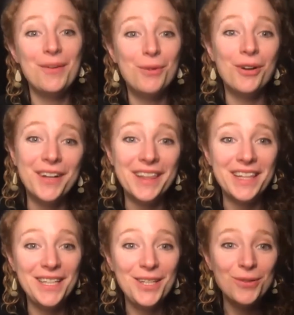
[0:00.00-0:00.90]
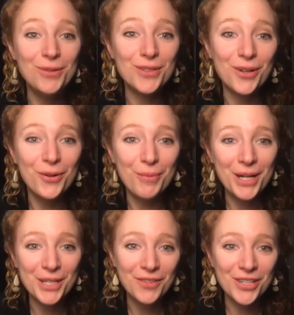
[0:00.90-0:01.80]
Moira, thank you so
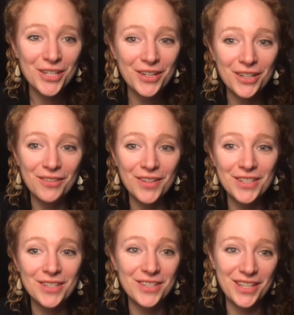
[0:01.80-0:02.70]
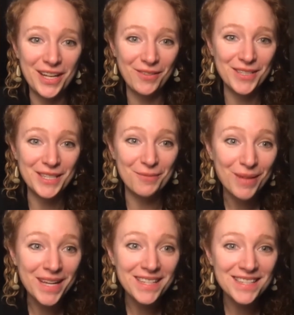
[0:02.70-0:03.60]
much for sharing your research. That was
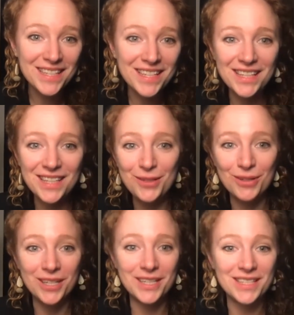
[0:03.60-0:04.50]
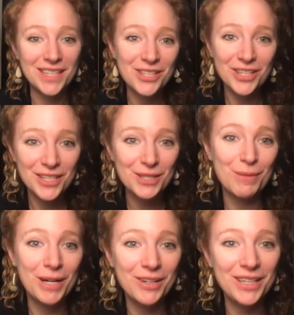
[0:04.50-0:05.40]
amazing. You are such an
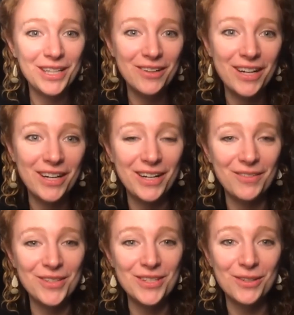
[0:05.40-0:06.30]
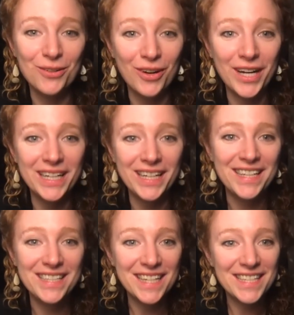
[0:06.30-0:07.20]
inspiring curator, and it was so great
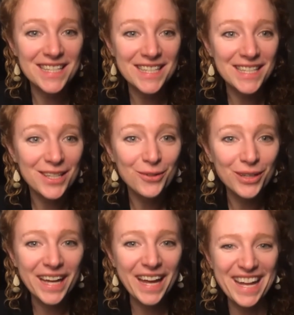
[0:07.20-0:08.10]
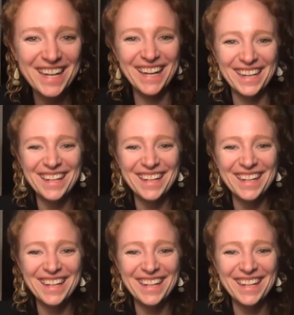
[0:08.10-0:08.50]
to get to see you again.